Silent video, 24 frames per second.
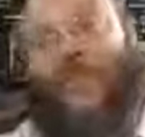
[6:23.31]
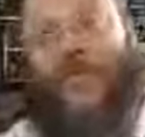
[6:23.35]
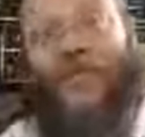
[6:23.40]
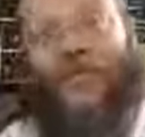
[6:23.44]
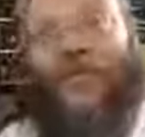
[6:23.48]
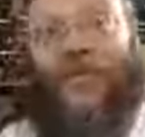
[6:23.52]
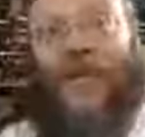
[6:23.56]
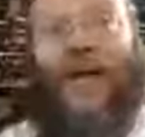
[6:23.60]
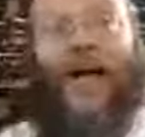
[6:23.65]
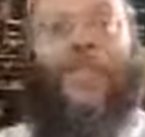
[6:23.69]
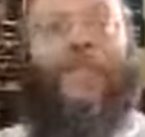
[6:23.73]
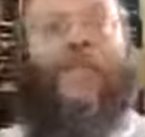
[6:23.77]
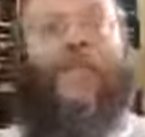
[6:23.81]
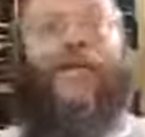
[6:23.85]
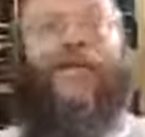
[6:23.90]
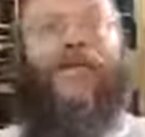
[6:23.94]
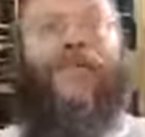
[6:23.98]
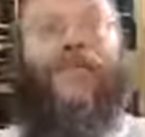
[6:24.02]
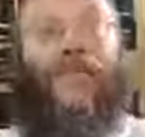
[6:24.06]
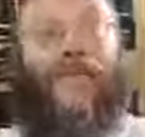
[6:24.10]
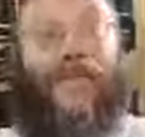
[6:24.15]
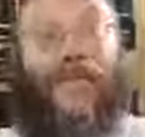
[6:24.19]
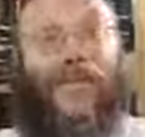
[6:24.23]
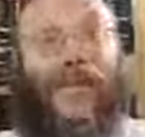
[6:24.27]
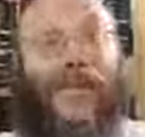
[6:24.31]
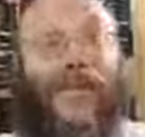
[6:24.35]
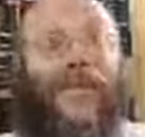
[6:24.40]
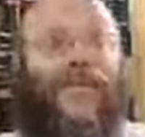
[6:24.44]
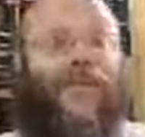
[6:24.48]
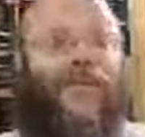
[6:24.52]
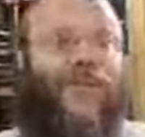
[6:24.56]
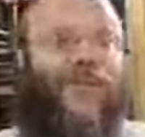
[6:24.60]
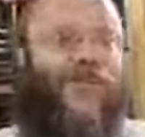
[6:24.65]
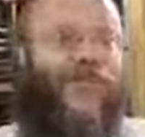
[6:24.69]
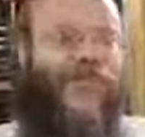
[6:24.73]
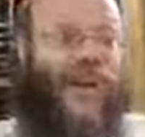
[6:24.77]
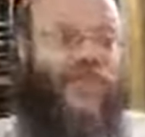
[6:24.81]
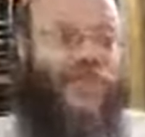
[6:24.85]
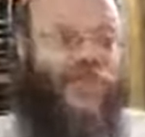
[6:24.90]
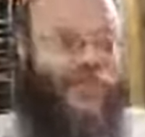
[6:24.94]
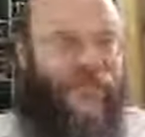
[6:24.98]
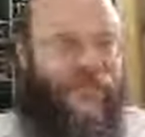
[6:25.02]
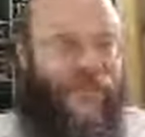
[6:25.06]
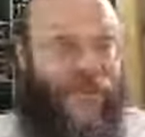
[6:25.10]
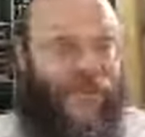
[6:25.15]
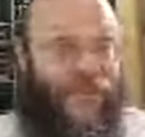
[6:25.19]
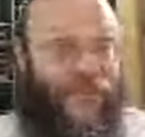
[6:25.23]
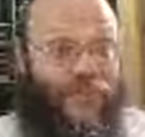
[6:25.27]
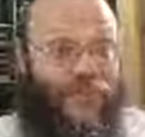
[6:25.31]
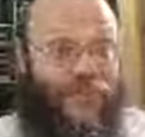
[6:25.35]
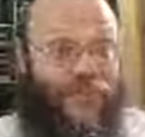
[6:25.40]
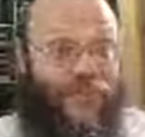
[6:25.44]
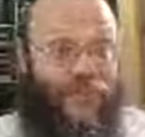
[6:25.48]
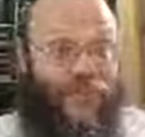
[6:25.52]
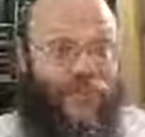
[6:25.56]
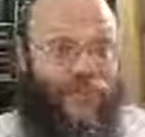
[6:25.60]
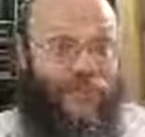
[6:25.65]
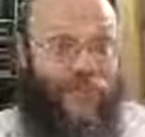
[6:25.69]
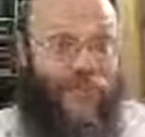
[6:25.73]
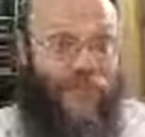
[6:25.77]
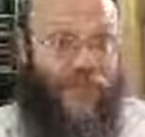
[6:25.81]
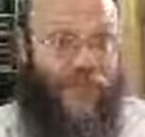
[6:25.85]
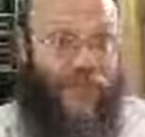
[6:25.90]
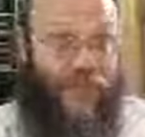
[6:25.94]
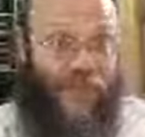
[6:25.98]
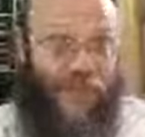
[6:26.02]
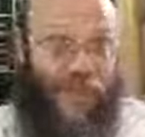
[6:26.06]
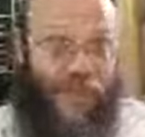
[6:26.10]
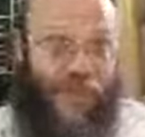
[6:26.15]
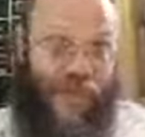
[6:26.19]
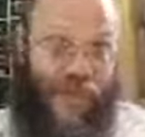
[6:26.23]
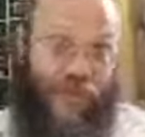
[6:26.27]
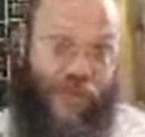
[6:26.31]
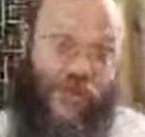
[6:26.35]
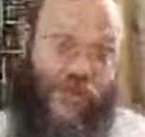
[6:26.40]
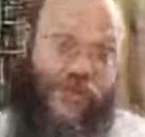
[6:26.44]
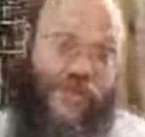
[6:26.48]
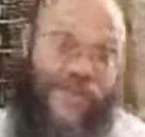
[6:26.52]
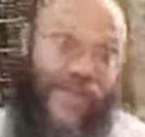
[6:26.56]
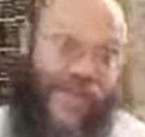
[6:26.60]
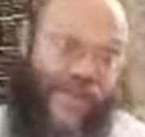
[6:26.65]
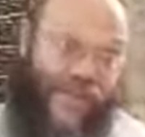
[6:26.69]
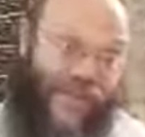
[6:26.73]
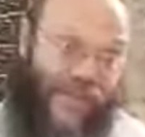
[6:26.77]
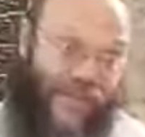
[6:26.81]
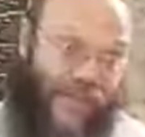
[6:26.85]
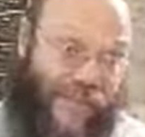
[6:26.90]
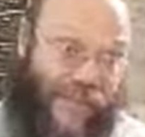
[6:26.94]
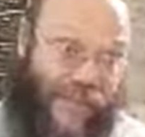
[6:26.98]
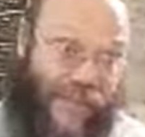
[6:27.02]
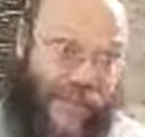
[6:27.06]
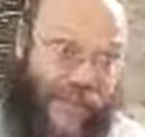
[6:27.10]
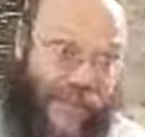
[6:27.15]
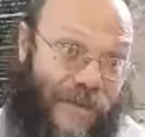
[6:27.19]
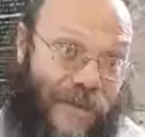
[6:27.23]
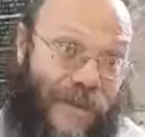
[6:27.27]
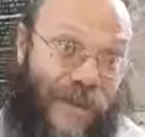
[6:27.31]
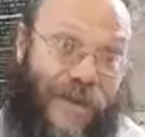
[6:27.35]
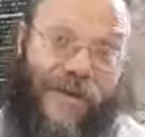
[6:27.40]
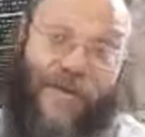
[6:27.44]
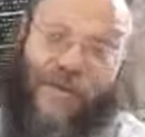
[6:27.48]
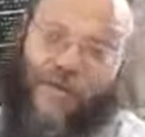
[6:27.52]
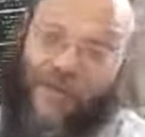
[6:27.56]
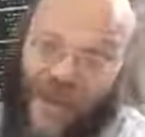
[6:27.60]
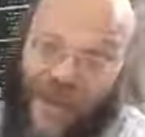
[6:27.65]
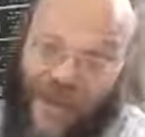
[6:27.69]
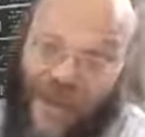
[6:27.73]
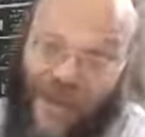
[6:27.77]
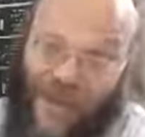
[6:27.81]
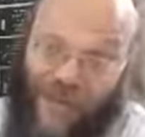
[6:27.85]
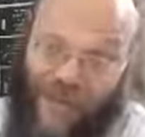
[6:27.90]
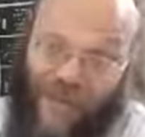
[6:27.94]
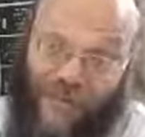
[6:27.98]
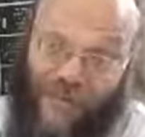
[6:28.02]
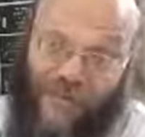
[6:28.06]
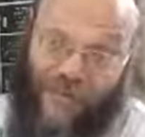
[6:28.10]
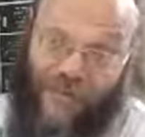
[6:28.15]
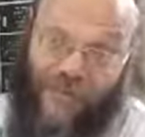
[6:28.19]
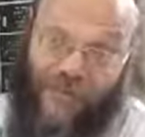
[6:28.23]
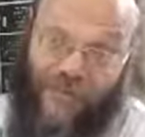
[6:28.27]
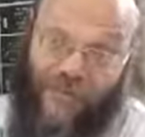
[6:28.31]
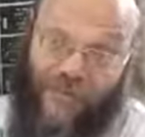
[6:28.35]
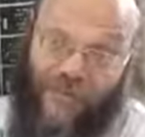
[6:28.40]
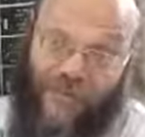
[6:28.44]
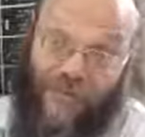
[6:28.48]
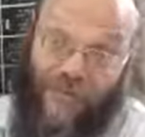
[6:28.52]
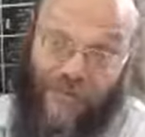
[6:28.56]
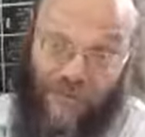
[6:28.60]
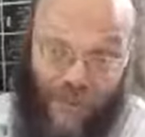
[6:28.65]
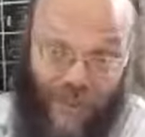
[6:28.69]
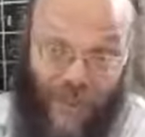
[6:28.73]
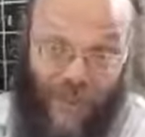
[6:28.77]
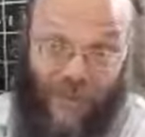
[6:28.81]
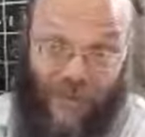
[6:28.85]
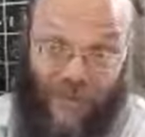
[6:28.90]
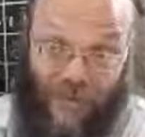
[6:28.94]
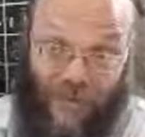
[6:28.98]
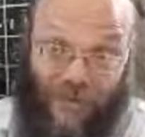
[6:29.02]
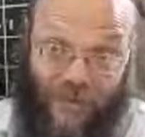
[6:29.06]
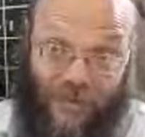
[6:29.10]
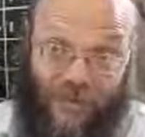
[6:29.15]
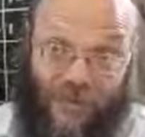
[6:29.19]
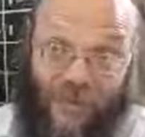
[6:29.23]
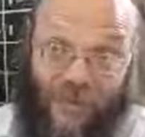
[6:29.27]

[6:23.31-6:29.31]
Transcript: coming next to Avraham Avinu, he was nothing. But, but,